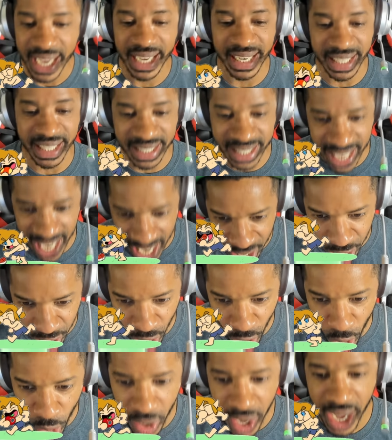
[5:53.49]

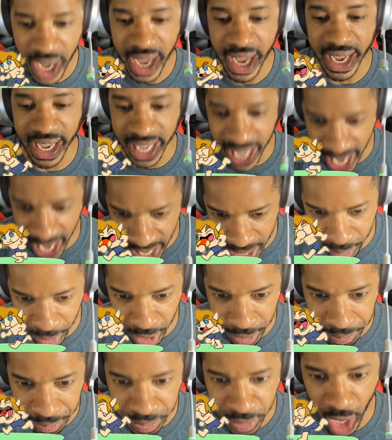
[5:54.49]
Nintendo
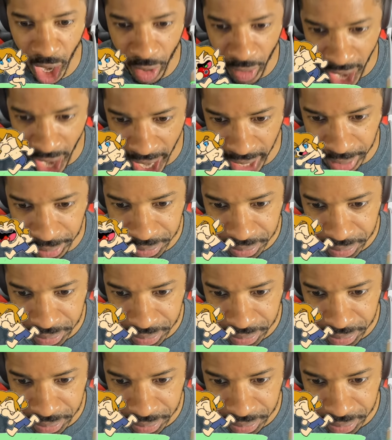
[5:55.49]
gamer. All right?